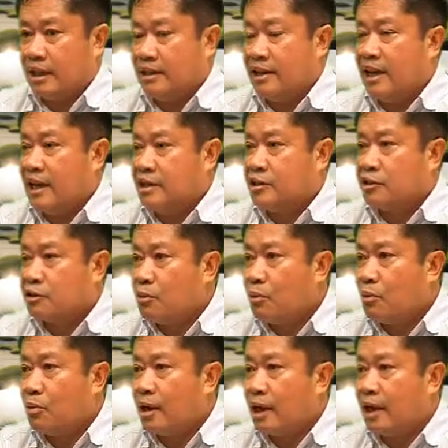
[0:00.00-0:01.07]
Asian
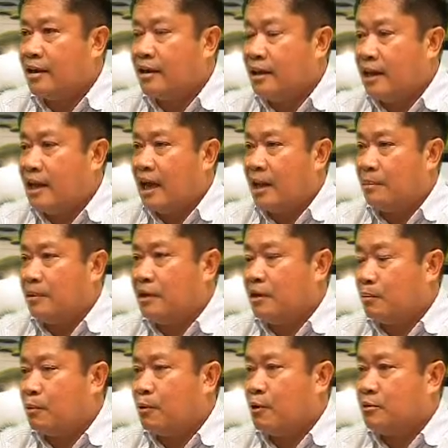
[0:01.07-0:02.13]
Tour had been
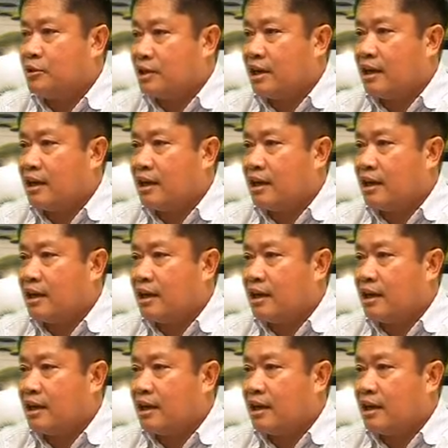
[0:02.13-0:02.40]
approached